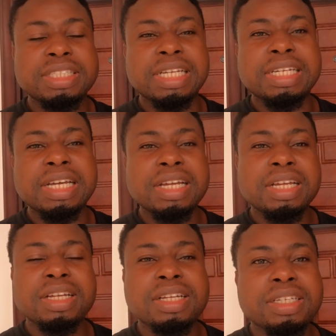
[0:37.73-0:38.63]

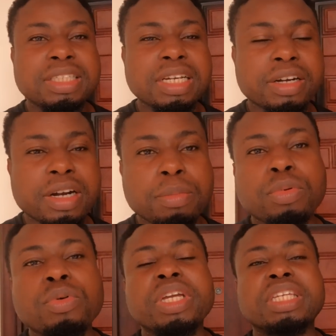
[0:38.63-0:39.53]
Nana
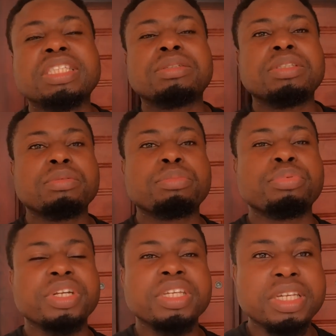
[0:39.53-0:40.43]
Dakrabo is
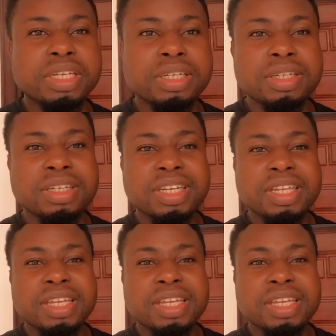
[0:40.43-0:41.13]
bringing